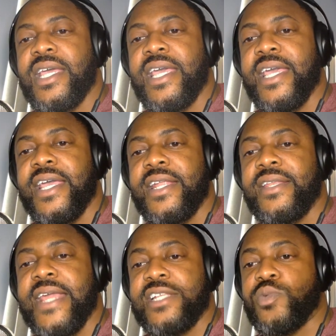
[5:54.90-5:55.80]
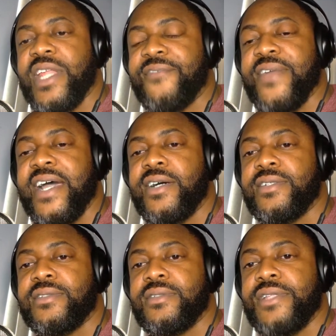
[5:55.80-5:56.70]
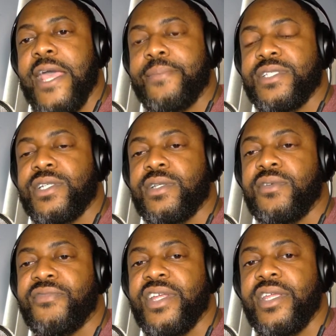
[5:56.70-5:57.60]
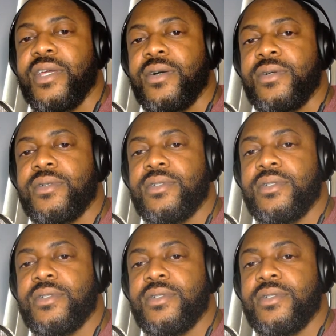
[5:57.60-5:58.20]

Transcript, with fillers: And that's when they found that particular video.